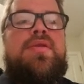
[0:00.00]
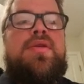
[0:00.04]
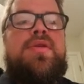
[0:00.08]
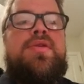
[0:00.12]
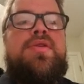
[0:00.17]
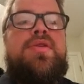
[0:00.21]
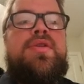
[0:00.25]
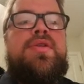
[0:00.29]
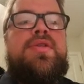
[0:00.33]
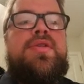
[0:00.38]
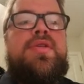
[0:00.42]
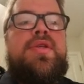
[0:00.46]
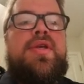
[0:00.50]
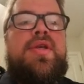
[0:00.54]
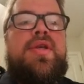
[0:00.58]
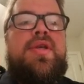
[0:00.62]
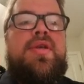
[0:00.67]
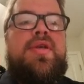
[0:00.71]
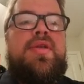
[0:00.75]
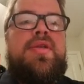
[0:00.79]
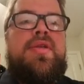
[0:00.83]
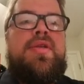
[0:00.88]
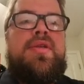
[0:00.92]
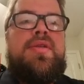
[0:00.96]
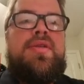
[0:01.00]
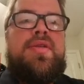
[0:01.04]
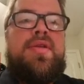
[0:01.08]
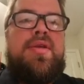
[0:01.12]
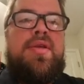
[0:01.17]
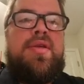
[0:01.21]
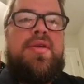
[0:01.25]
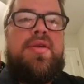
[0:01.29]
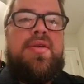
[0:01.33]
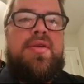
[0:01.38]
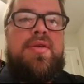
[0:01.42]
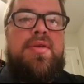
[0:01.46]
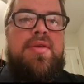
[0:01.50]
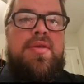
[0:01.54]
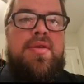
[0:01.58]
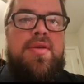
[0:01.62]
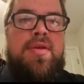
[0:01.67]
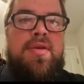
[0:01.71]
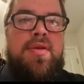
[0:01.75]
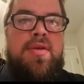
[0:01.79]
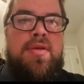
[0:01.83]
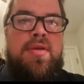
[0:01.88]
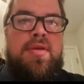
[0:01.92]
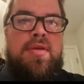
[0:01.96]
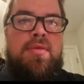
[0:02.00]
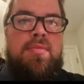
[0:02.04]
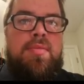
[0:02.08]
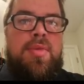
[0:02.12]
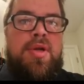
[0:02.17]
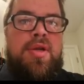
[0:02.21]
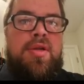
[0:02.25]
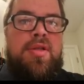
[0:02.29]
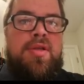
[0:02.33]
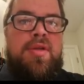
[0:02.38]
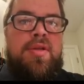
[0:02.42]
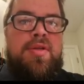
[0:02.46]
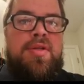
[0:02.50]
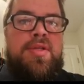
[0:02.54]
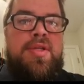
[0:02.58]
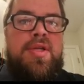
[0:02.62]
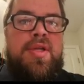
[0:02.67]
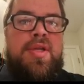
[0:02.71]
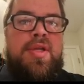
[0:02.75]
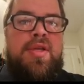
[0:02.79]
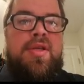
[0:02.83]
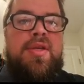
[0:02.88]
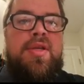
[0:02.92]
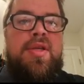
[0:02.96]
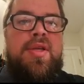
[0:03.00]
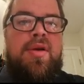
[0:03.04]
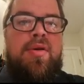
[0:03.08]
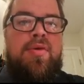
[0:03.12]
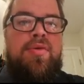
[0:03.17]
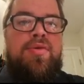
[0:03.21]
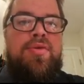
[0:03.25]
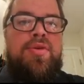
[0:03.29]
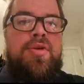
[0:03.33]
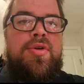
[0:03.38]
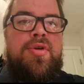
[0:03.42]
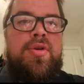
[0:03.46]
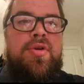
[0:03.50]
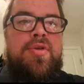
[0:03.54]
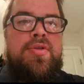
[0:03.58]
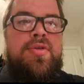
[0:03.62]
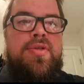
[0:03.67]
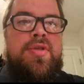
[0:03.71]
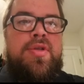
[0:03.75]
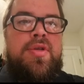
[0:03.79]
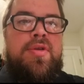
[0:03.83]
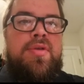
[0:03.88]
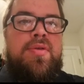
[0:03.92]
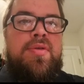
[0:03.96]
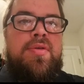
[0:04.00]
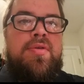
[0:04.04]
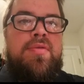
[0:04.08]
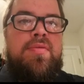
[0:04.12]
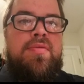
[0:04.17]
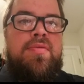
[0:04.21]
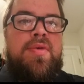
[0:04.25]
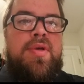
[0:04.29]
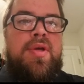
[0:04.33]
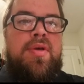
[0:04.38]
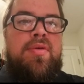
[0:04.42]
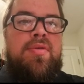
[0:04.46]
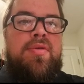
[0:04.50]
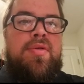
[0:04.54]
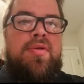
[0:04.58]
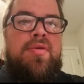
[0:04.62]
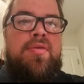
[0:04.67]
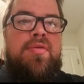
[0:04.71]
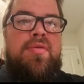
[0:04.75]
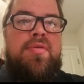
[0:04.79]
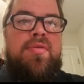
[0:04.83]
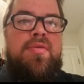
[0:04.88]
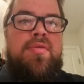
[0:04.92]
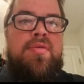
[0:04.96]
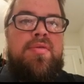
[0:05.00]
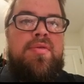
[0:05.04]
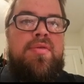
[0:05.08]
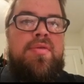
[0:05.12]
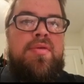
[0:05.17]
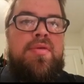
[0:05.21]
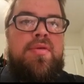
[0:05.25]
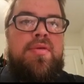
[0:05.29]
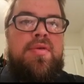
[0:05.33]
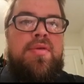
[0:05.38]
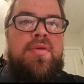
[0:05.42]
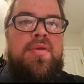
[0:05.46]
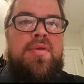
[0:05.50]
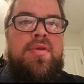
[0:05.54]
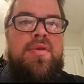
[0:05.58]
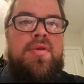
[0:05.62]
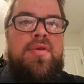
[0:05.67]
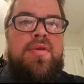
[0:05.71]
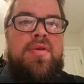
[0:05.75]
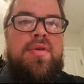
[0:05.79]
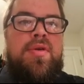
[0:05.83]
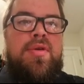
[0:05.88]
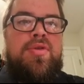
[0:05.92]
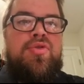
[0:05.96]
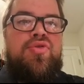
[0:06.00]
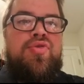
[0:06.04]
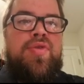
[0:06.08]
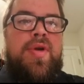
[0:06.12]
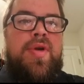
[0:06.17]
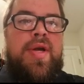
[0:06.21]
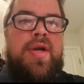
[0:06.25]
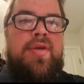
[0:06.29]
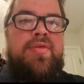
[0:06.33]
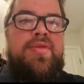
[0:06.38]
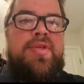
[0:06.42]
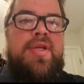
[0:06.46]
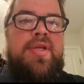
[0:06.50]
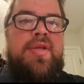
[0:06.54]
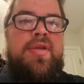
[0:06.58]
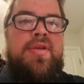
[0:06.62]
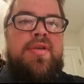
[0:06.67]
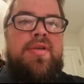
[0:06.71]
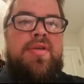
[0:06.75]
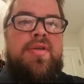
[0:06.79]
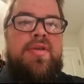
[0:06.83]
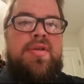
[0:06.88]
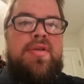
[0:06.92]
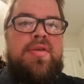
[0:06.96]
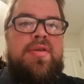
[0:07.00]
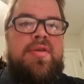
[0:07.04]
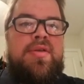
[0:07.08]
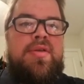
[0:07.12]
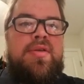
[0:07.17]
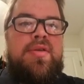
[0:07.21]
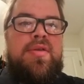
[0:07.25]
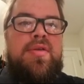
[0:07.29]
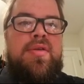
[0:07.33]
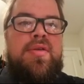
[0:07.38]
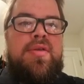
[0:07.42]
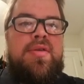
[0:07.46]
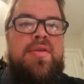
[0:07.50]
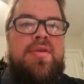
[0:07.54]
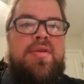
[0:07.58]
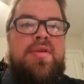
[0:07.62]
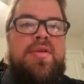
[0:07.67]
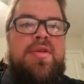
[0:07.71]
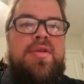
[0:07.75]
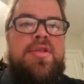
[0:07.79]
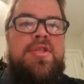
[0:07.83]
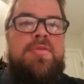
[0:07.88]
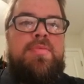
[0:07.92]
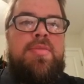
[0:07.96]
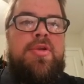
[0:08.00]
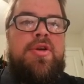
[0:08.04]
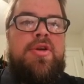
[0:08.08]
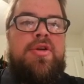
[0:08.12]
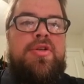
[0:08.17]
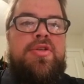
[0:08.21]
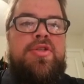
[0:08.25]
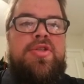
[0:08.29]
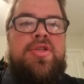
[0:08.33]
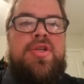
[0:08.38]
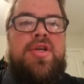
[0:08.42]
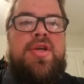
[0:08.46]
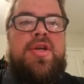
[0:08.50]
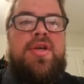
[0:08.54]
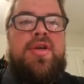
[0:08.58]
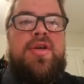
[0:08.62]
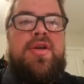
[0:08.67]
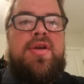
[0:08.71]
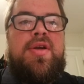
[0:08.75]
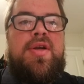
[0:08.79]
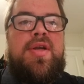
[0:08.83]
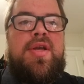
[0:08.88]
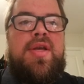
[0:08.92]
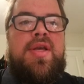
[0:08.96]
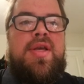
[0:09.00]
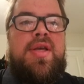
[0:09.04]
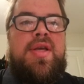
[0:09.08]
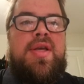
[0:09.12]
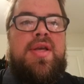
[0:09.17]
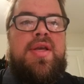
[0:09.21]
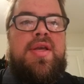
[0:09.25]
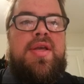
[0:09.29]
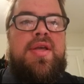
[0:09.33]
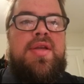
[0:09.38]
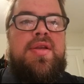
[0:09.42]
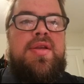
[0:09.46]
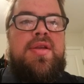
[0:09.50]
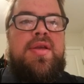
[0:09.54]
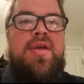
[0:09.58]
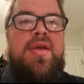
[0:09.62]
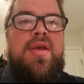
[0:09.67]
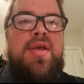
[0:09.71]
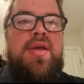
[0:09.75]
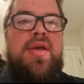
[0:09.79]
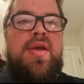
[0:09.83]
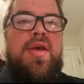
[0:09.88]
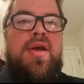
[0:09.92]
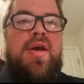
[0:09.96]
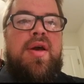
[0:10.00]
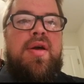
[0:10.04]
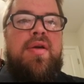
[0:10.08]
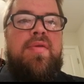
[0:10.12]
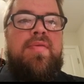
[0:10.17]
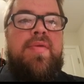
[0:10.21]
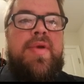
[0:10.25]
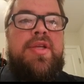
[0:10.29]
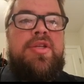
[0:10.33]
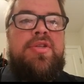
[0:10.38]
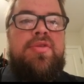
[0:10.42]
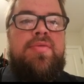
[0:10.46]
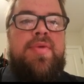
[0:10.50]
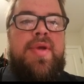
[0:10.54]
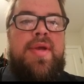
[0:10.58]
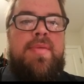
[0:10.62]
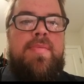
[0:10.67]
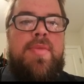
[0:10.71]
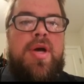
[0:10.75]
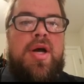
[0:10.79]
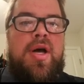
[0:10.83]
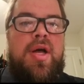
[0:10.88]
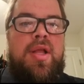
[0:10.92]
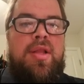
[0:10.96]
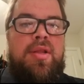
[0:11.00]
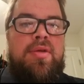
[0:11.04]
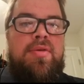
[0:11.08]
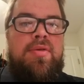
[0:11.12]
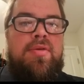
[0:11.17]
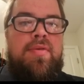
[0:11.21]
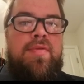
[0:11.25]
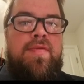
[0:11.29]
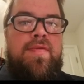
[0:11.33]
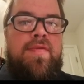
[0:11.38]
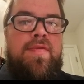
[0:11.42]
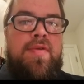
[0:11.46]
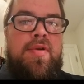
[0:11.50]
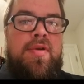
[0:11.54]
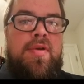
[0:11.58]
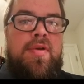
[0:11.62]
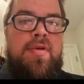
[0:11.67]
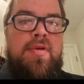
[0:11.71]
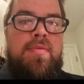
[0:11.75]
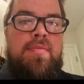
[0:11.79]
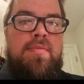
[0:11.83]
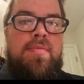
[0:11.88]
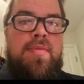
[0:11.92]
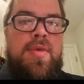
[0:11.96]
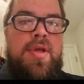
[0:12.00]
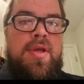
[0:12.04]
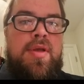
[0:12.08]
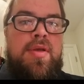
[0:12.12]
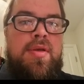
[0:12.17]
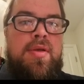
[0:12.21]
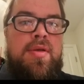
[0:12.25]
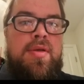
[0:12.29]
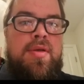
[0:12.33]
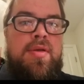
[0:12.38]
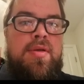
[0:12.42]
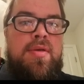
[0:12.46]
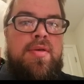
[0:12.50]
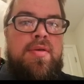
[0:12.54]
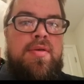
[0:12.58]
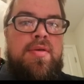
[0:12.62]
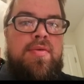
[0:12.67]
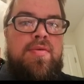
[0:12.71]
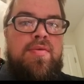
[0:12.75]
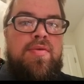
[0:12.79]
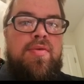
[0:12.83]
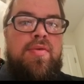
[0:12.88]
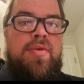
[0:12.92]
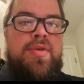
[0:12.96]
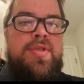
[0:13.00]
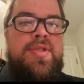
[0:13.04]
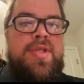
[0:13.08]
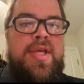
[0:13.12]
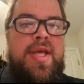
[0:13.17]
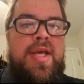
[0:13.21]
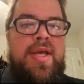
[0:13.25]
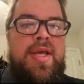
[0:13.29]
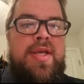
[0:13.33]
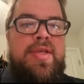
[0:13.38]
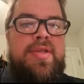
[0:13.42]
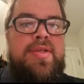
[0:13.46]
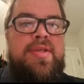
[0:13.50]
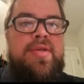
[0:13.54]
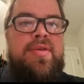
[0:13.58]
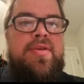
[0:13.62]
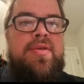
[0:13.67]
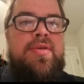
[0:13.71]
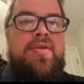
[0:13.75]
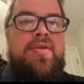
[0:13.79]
let's just see. Let's see. Parallel City. You can get older cards too. Riolu. A Drowsy. Experience Share. And a Reshiram Holo from Roaring Skies.